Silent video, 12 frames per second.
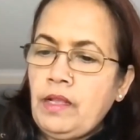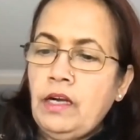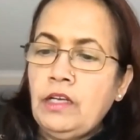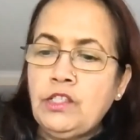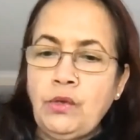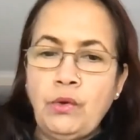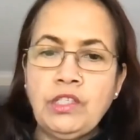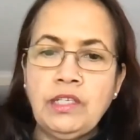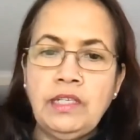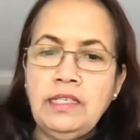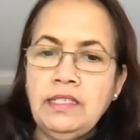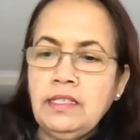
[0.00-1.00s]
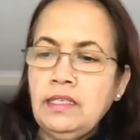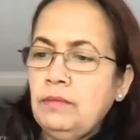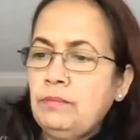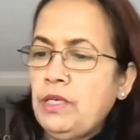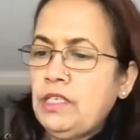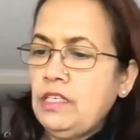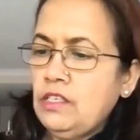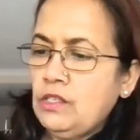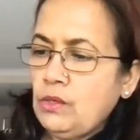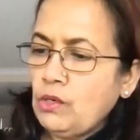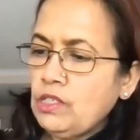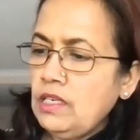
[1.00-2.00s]
socialist, a British
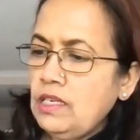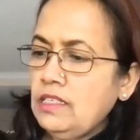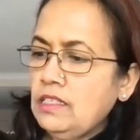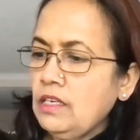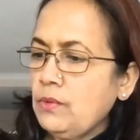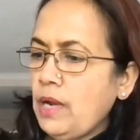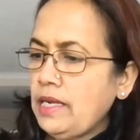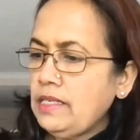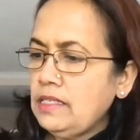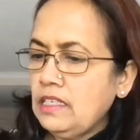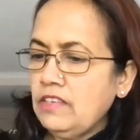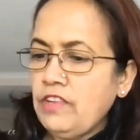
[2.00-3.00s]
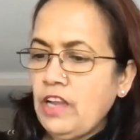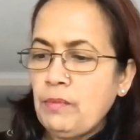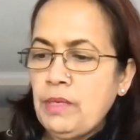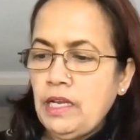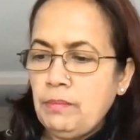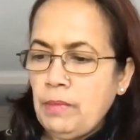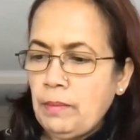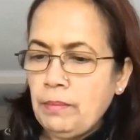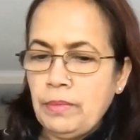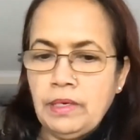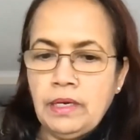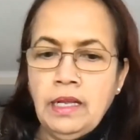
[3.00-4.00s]
socialist, a writer, Fabian
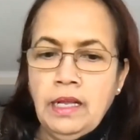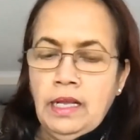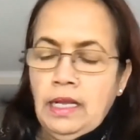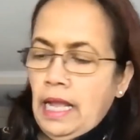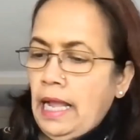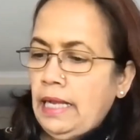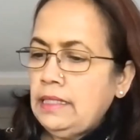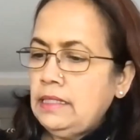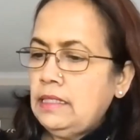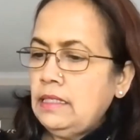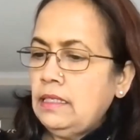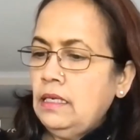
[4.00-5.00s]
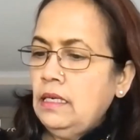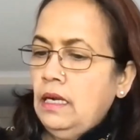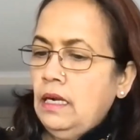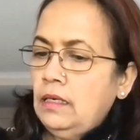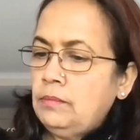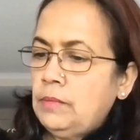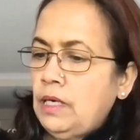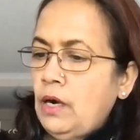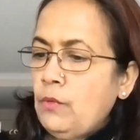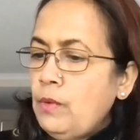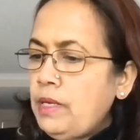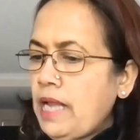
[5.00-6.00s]
member, and a
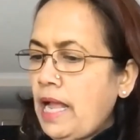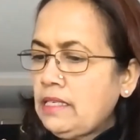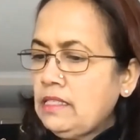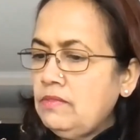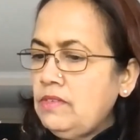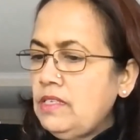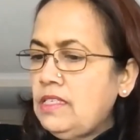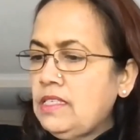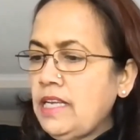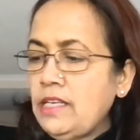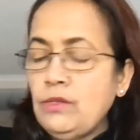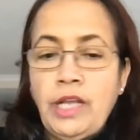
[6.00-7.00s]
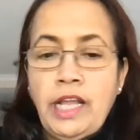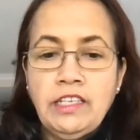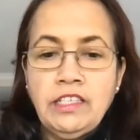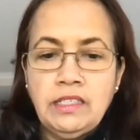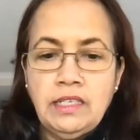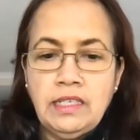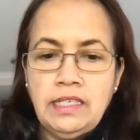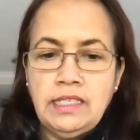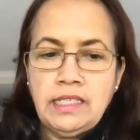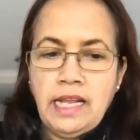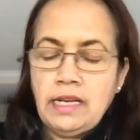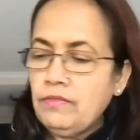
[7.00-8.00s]
women activist,
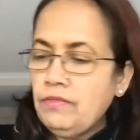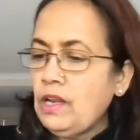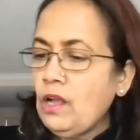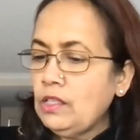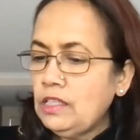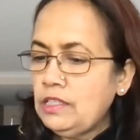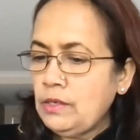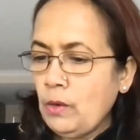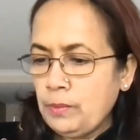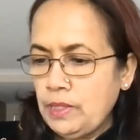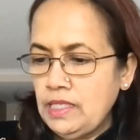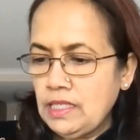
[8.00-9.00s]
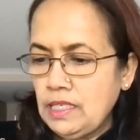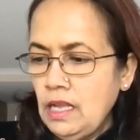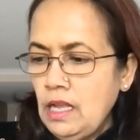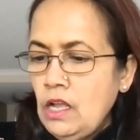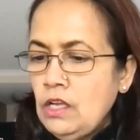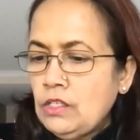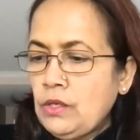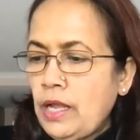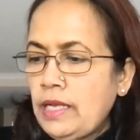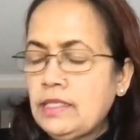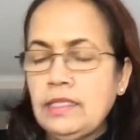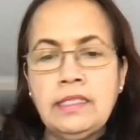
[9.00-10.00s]
educationalist, and a philanthropist. So
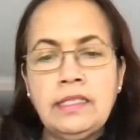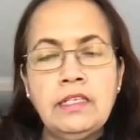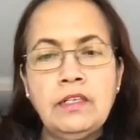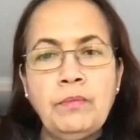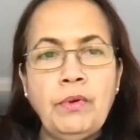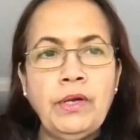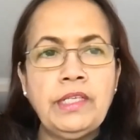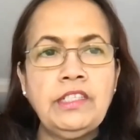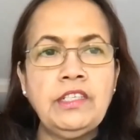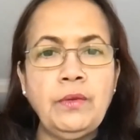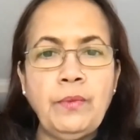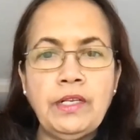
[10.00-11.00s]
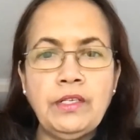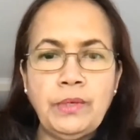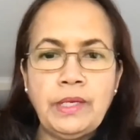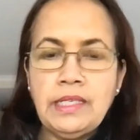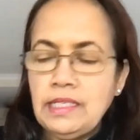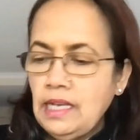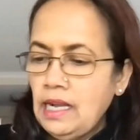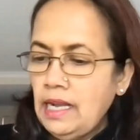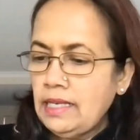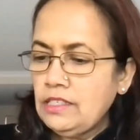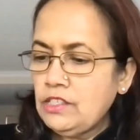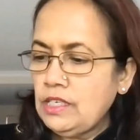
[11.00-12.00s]
at a certain point, she went to India
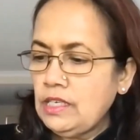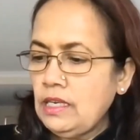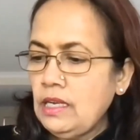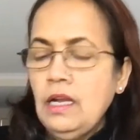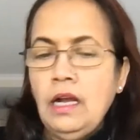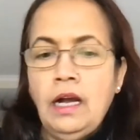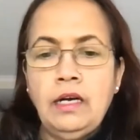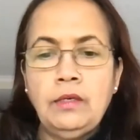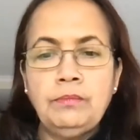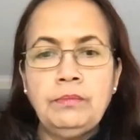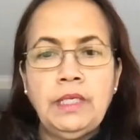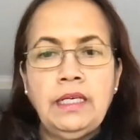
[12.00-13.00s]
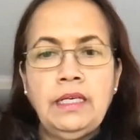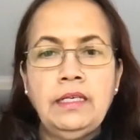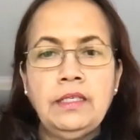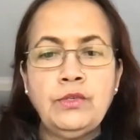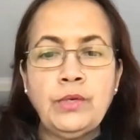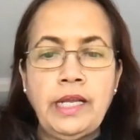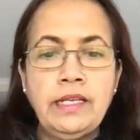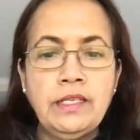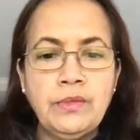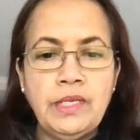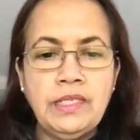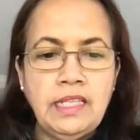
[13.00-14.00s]
and she took
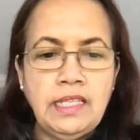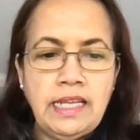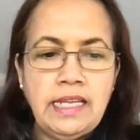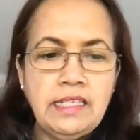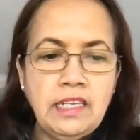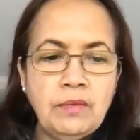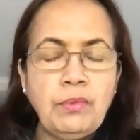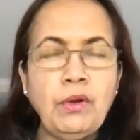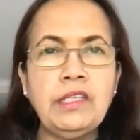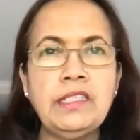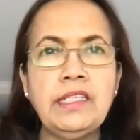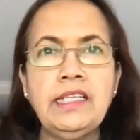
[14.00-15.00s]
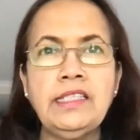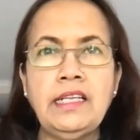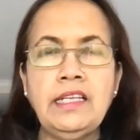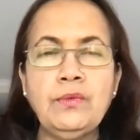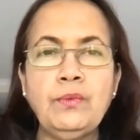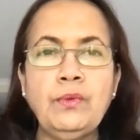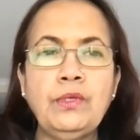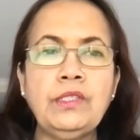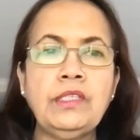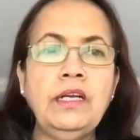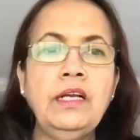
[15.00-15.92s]
interest in the Indian politics, and it was